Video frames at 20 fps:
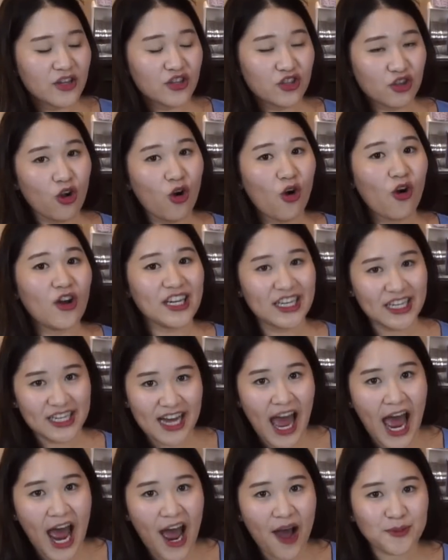the cone
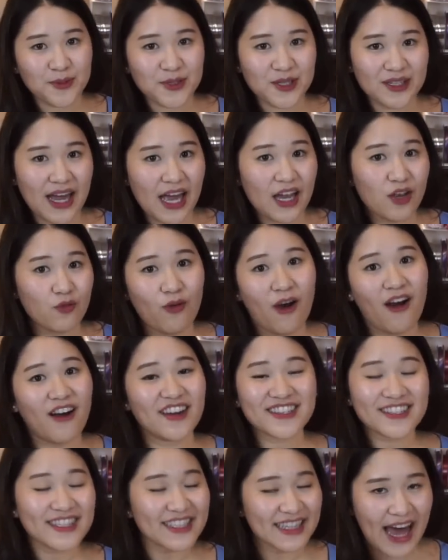enough so that it
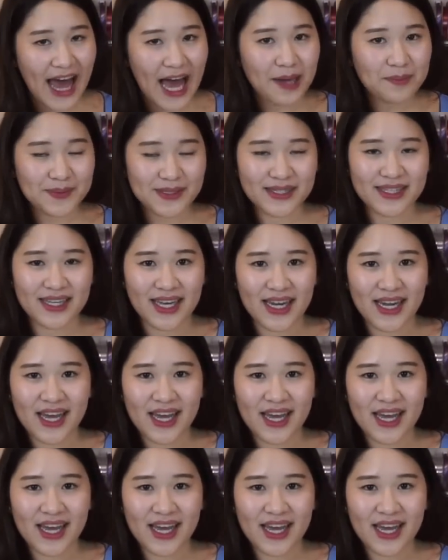won't collapse.